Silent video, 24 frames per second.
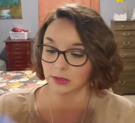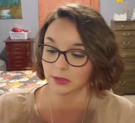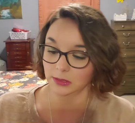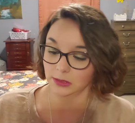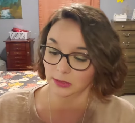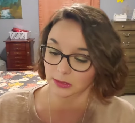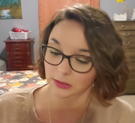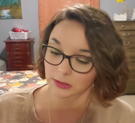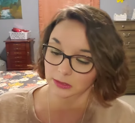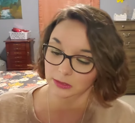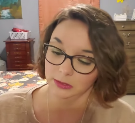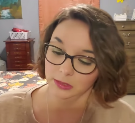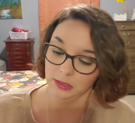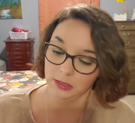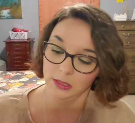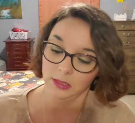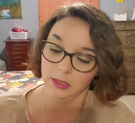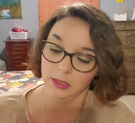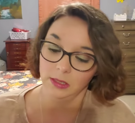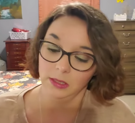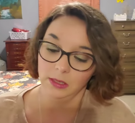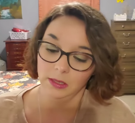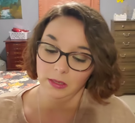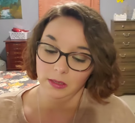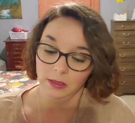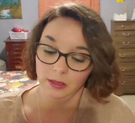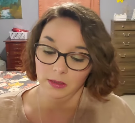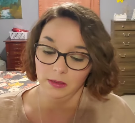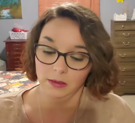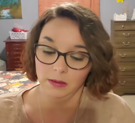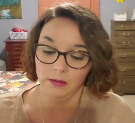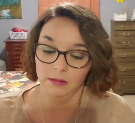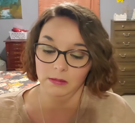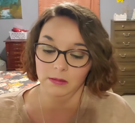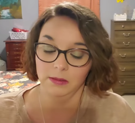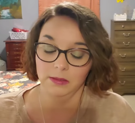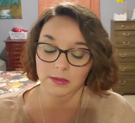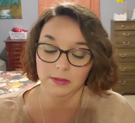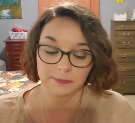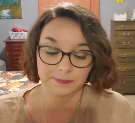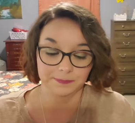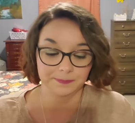(silence)